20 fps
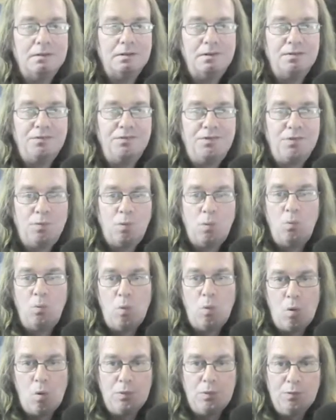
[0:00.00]
that will
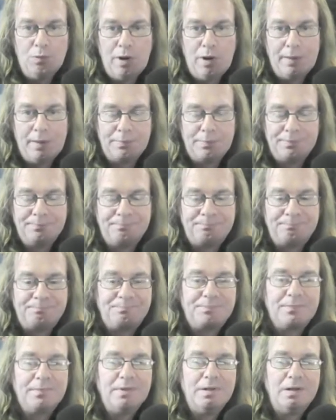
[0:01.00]
warm you up.
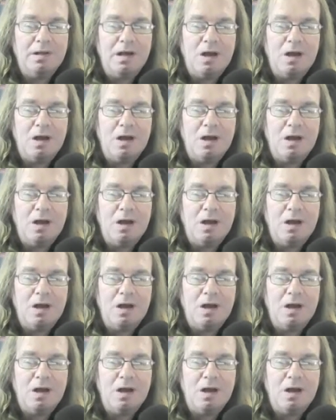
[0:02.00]
A